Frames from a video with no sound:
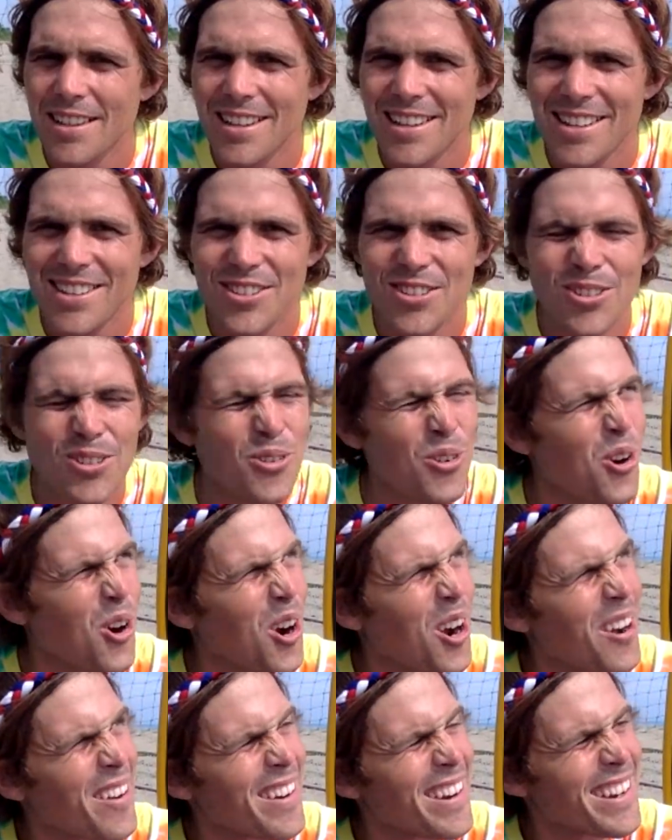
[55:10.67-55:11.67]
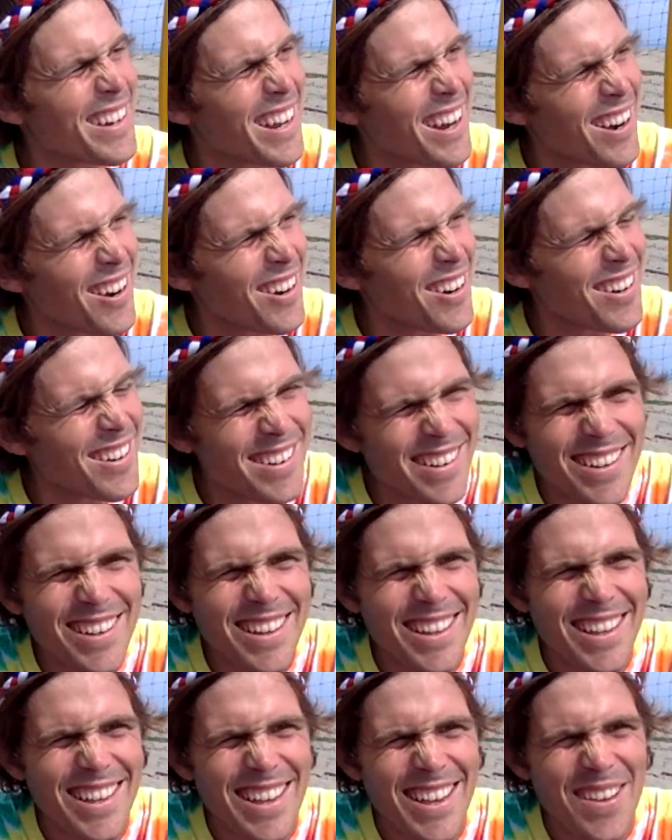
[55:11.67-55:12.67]
It's so hot right now.
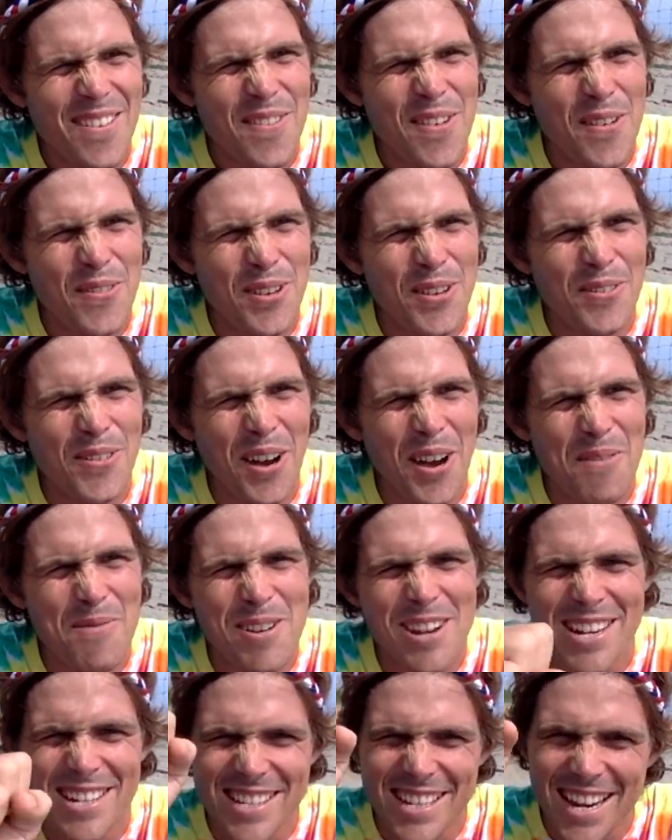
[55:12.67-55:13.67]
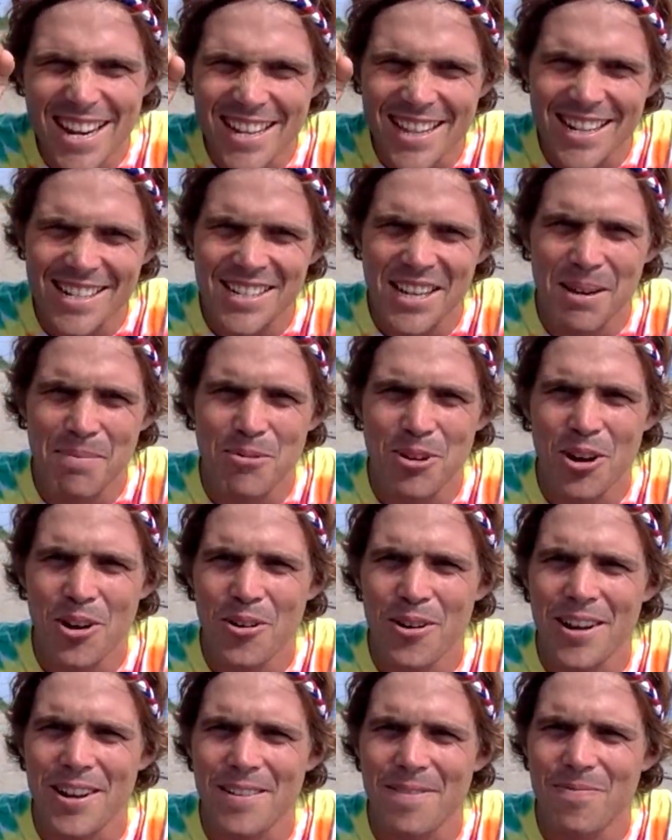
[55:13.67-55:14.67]
55 minutes in, let's keep
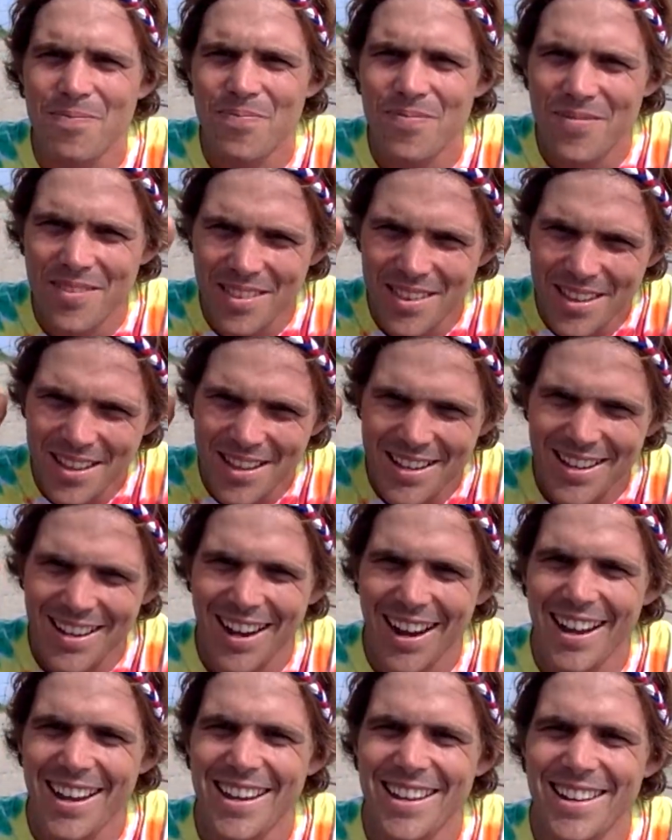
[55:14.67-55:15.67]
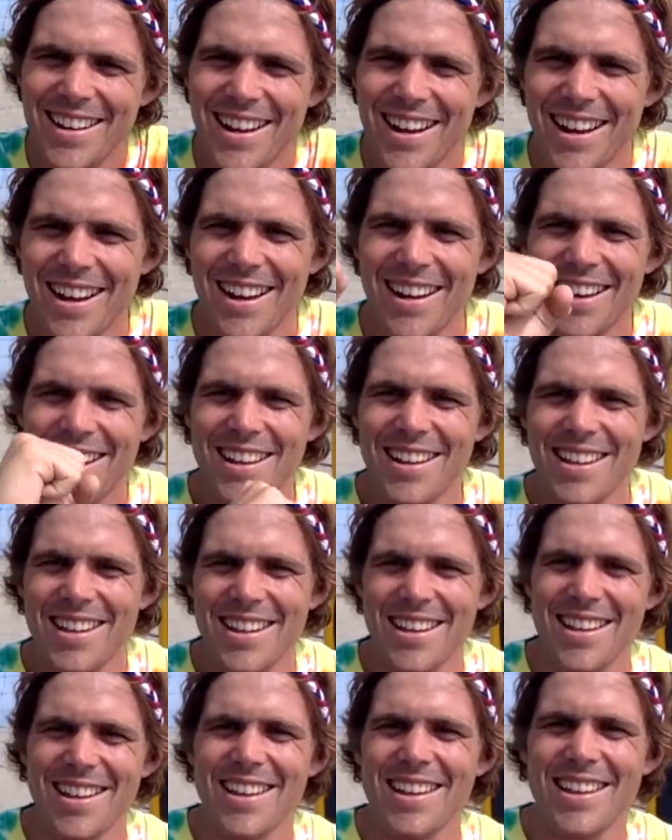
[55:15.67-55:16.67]
going. Kaya na.
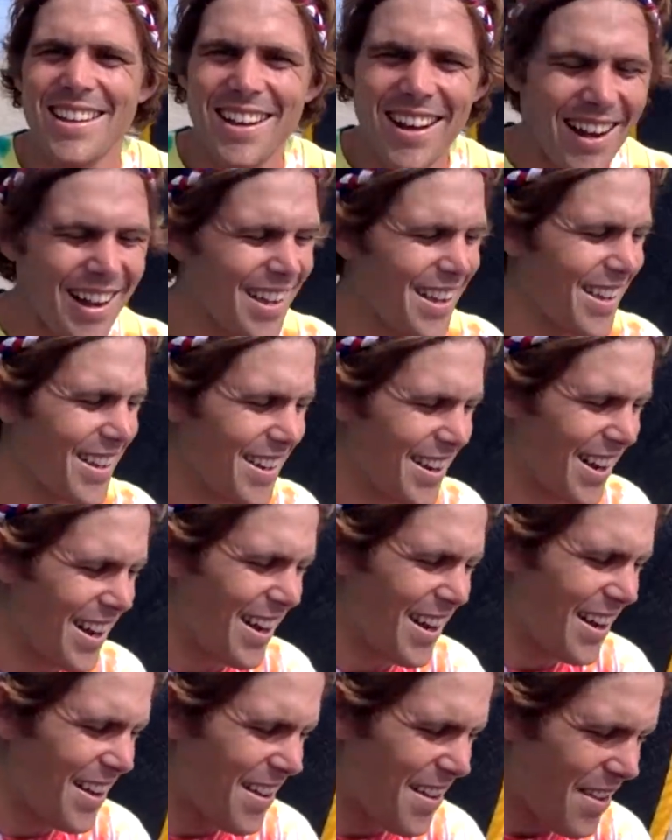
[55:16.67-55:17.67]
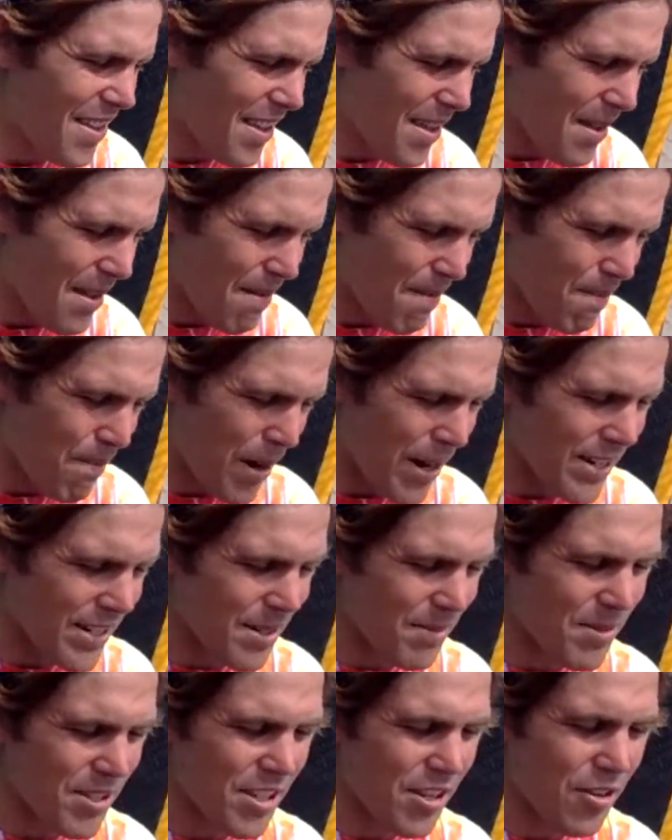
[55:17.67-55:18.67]
Kaya na. Bite
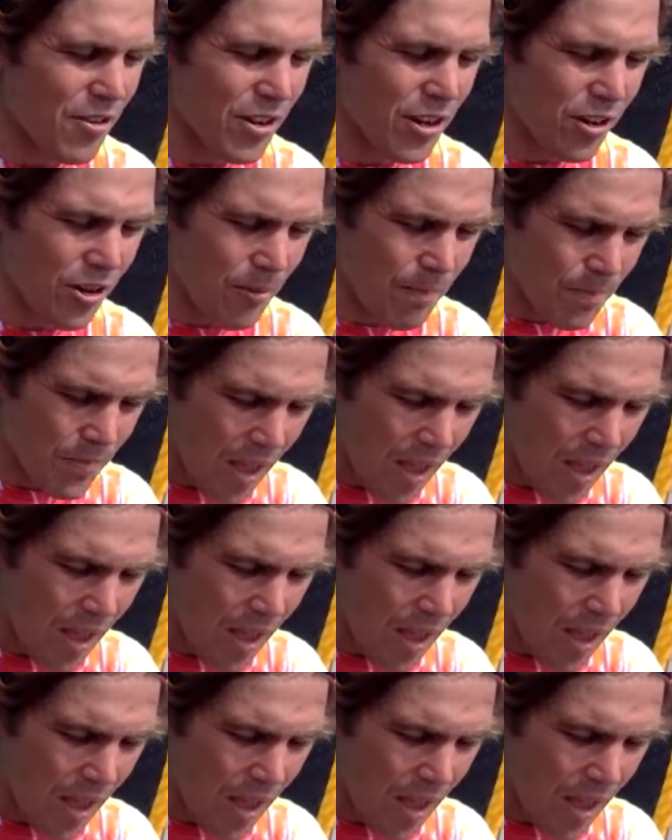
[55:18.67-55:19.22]
some cereal.